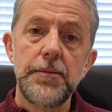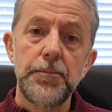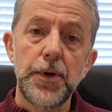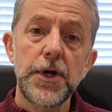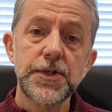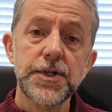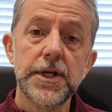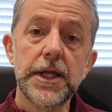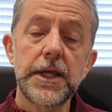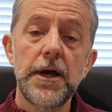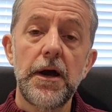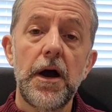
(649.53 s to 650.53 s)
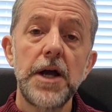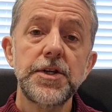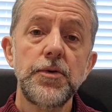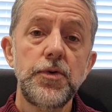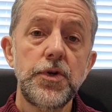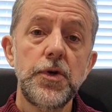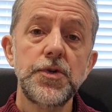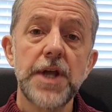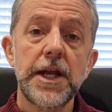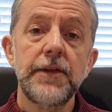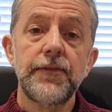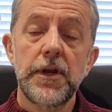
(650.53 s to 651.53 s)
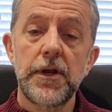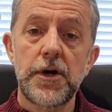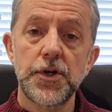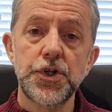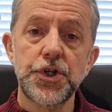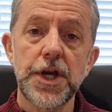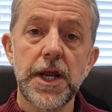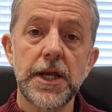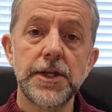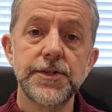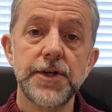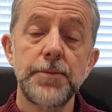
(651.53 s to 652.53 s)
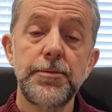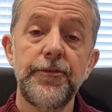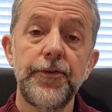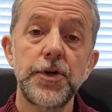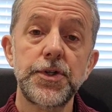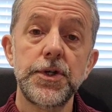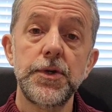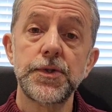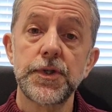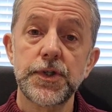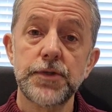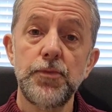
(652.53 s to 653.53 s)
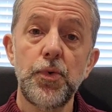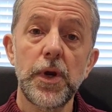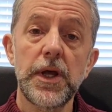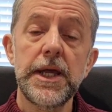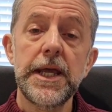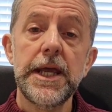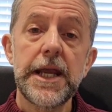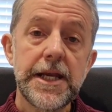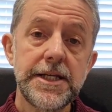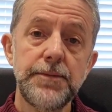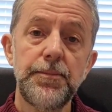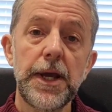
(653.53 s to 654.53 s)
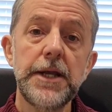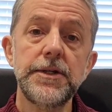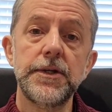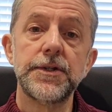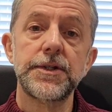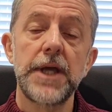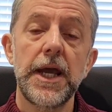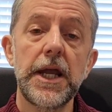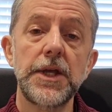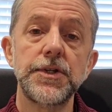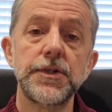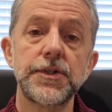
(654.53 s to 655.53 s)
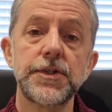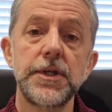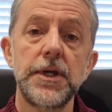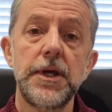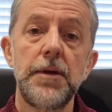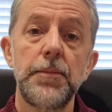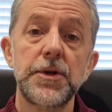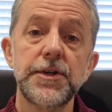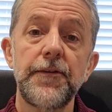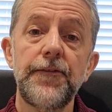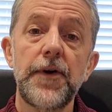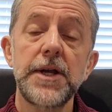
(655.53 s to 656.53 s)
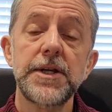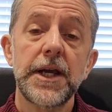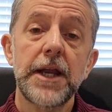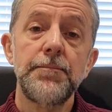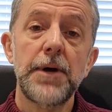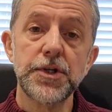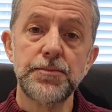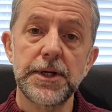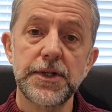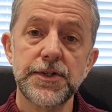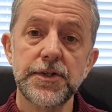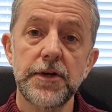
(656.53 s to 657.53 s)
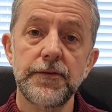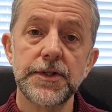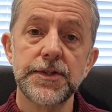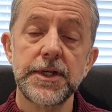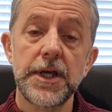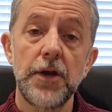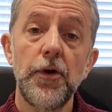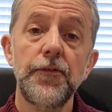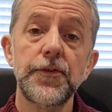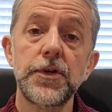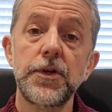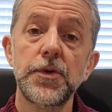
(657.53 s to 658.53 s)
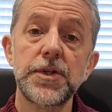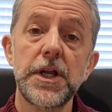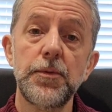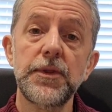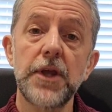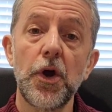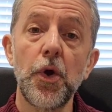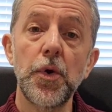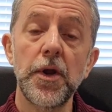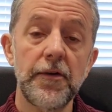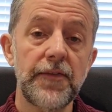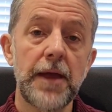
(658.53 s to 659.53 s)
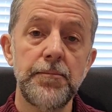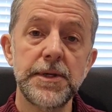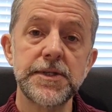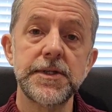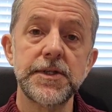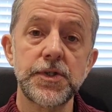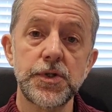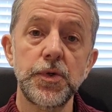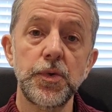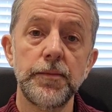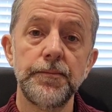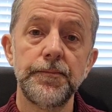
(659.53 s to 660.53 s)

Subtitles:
Personally, I don't use any of the large chains. I prefer to use smaller, independent agents because I find I get a much better service, and often you're dealing with the owner of that business too.